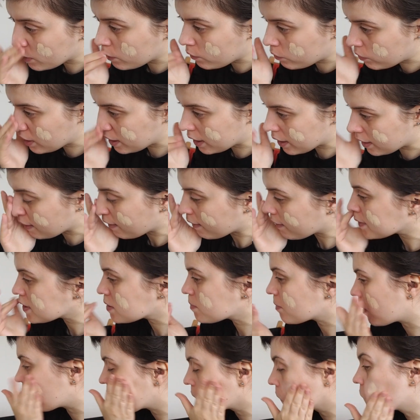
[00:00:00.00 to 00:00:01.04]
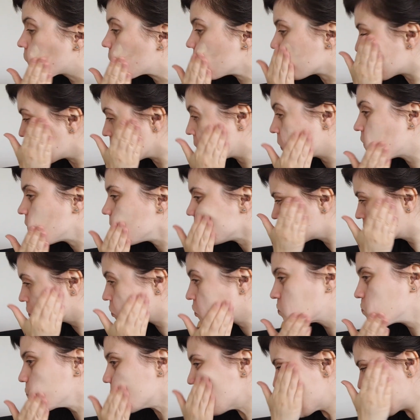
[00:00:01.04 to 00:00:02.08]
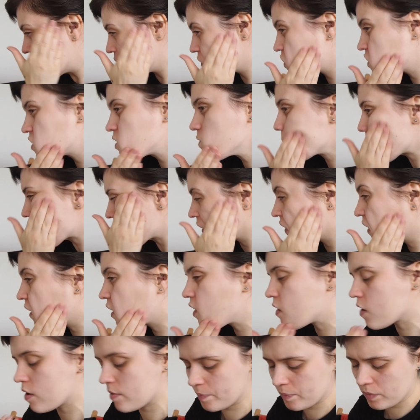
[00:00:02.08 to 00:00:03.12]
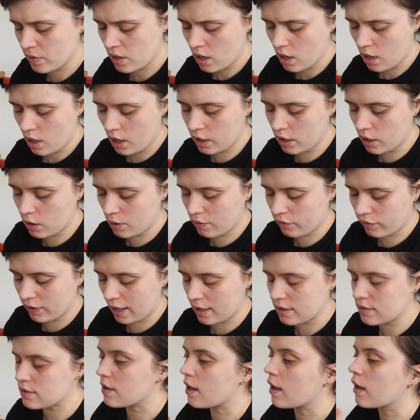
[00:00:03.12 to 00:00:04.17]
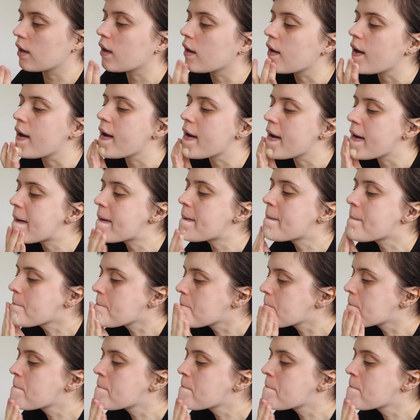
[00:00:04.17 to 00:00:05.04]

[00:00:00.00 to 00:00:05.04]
You really can smell the peach, which, depending on, I don't know if that's like a